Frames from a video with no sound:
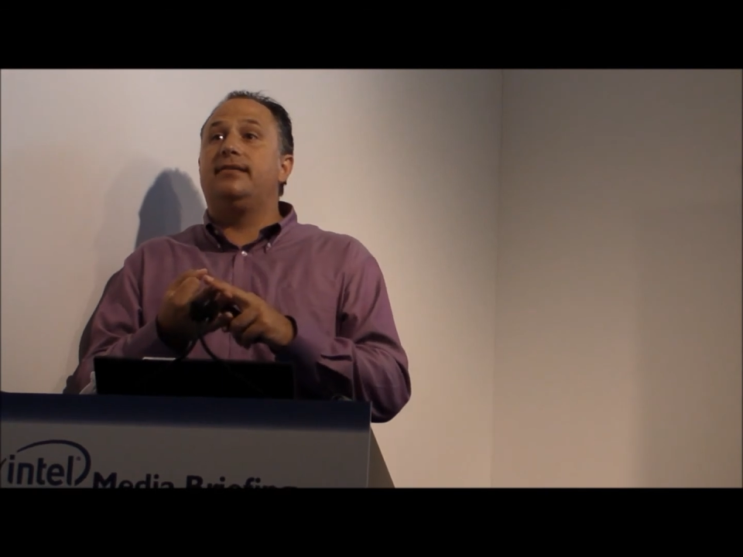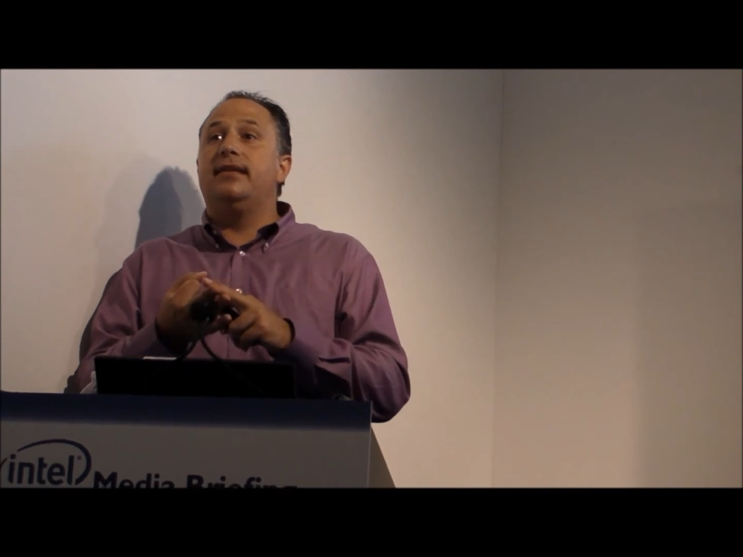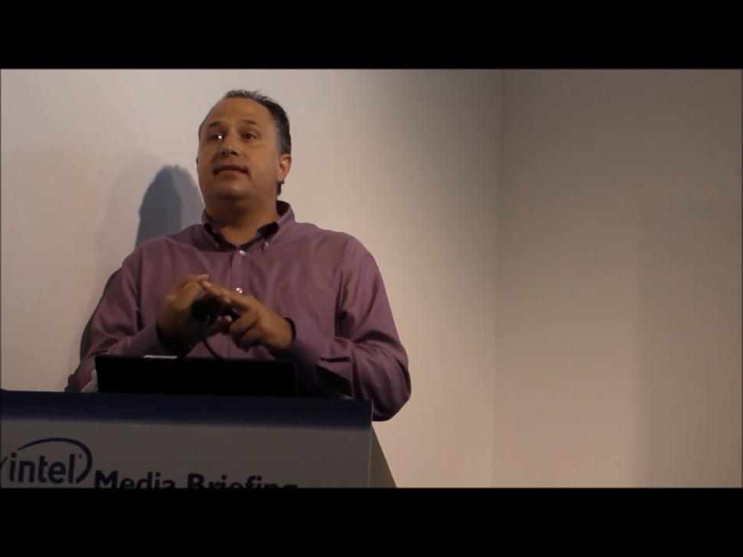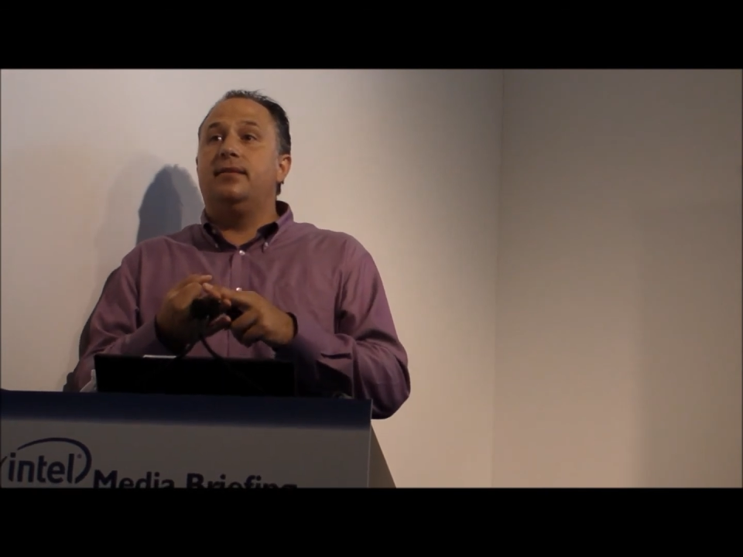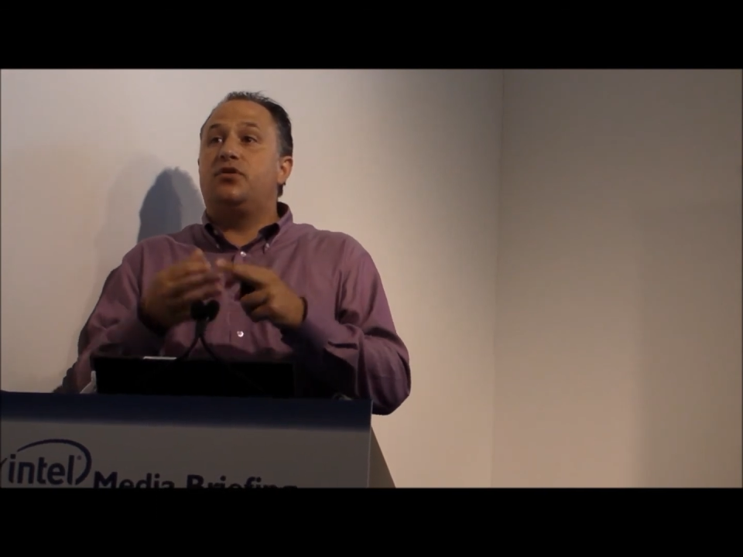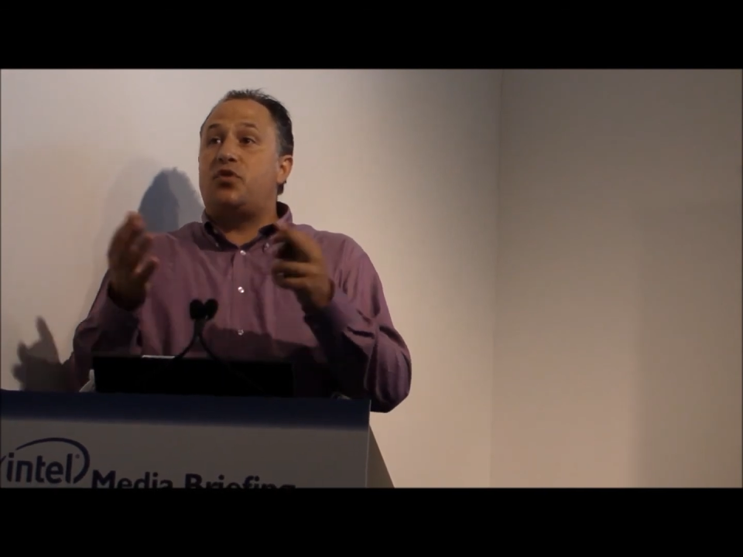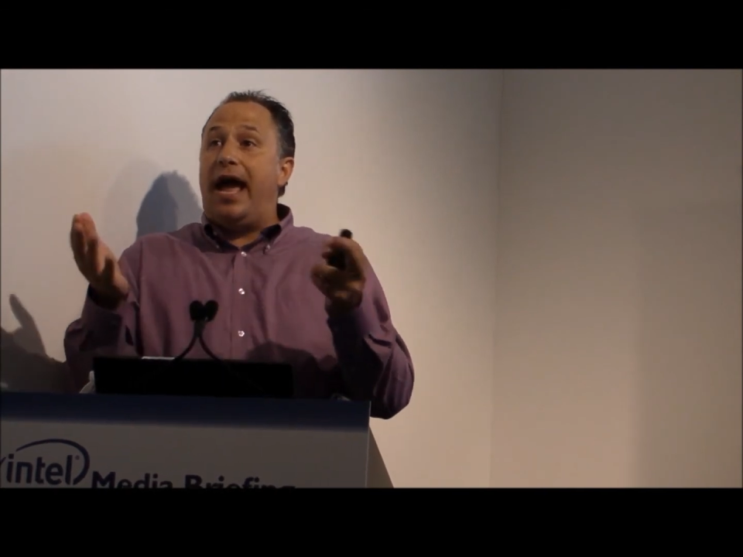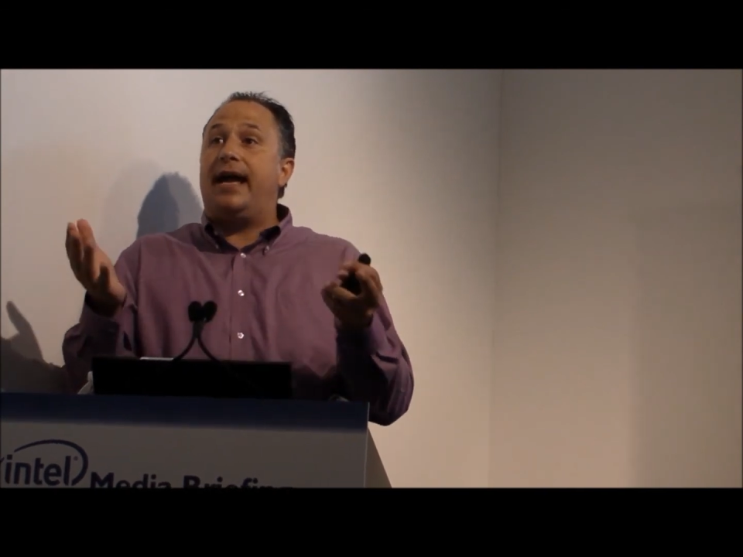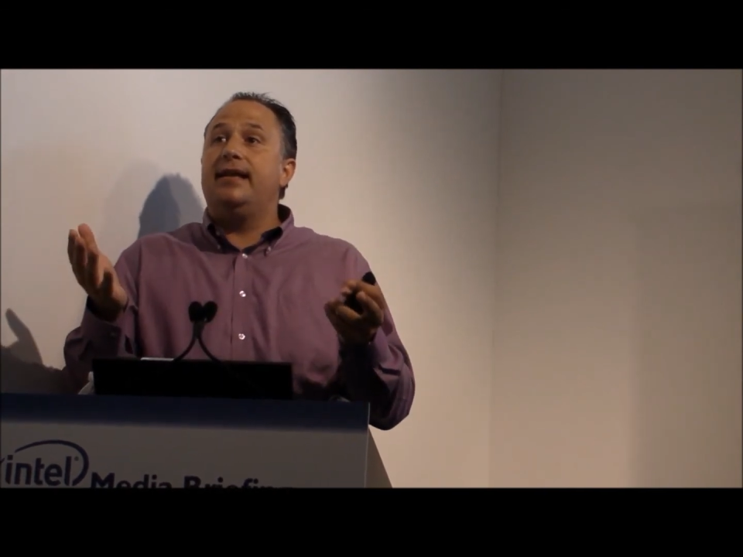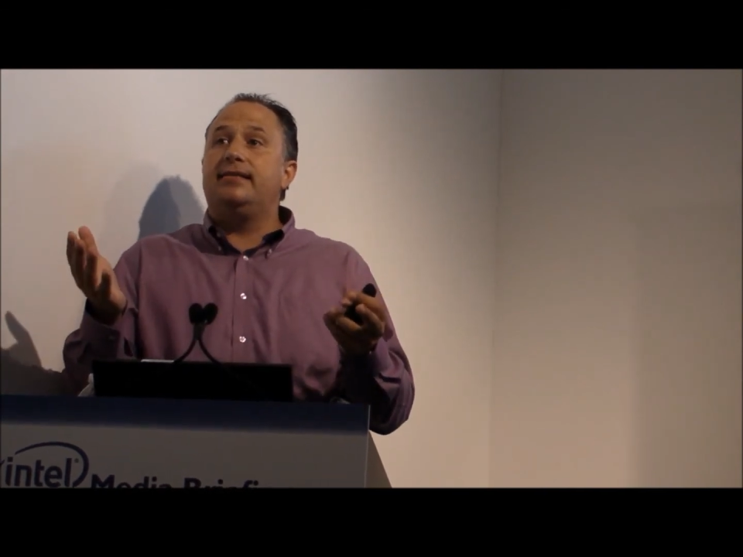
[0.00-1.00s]
systems,
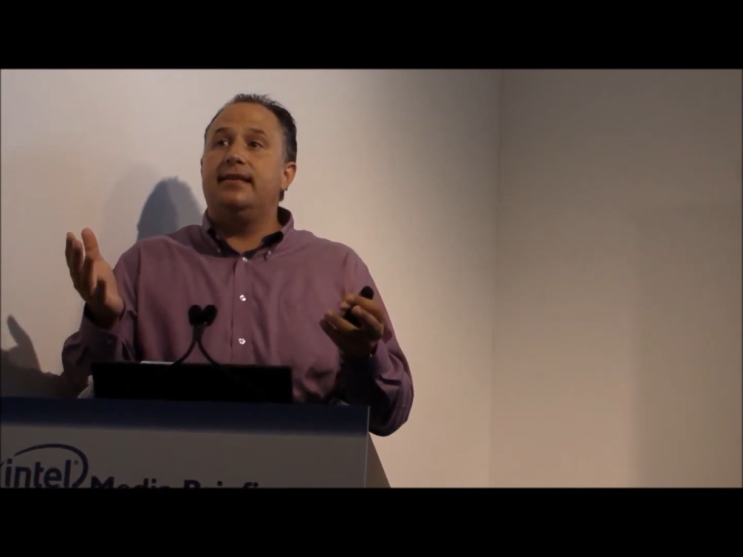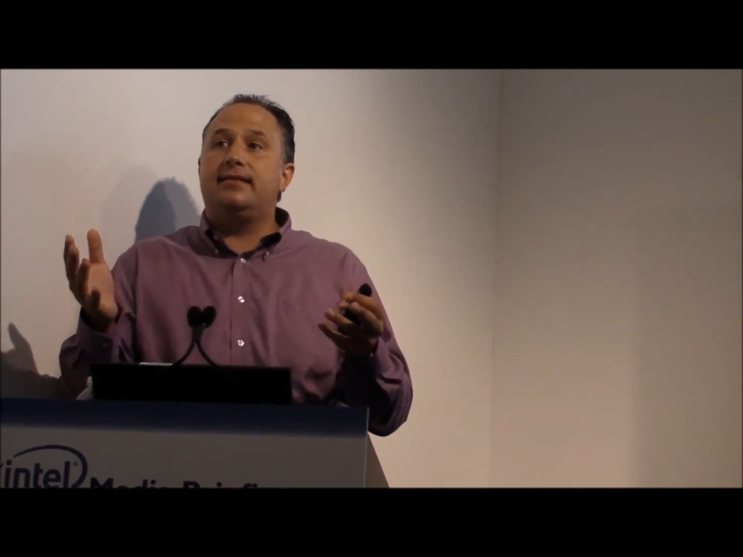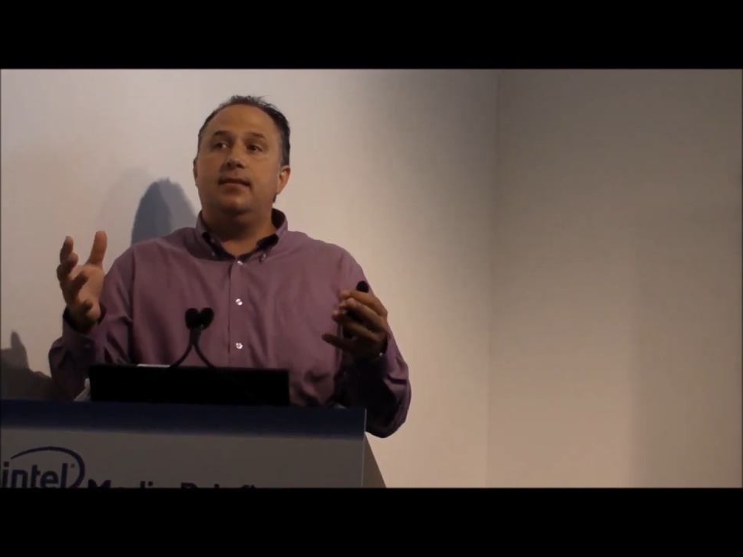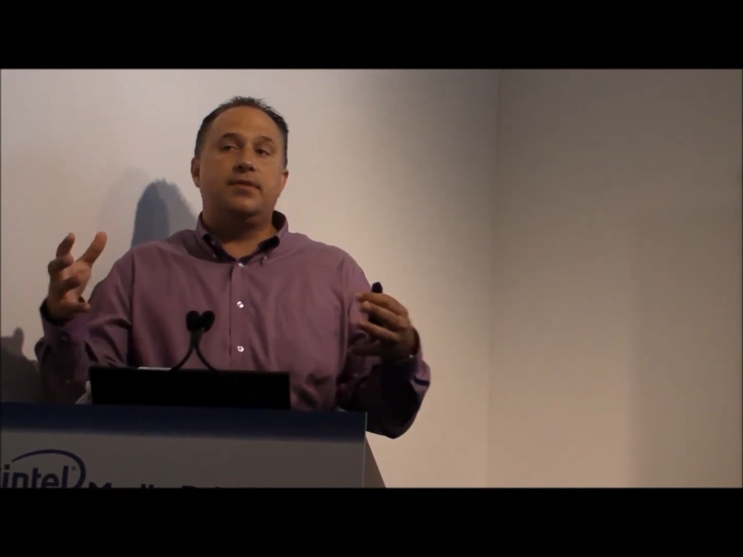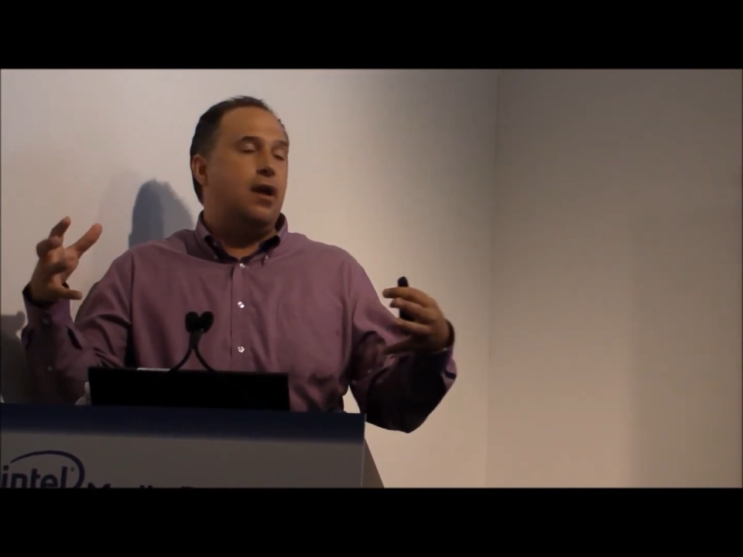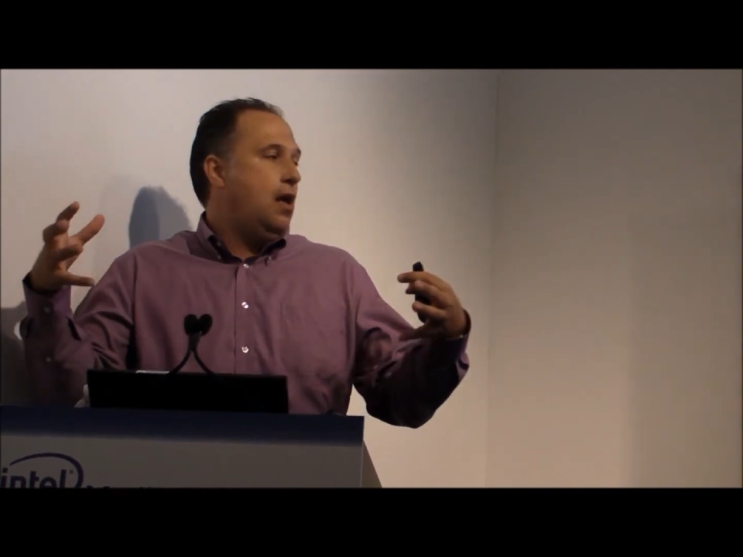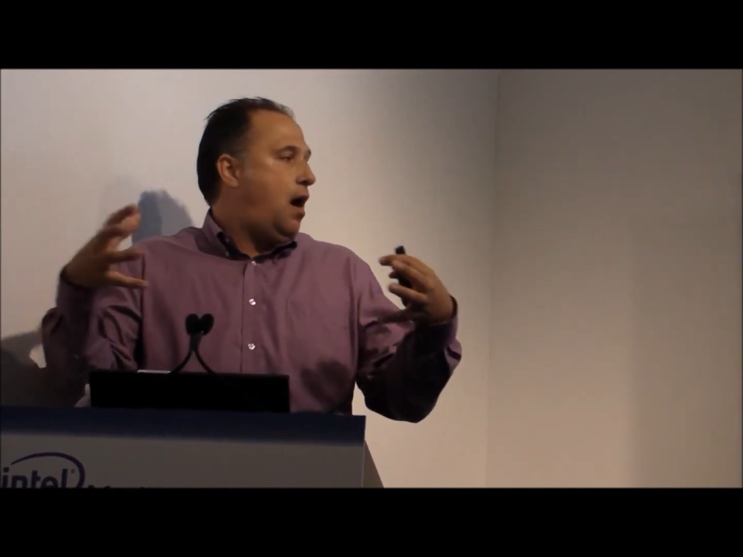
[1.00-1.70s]
tracking systems.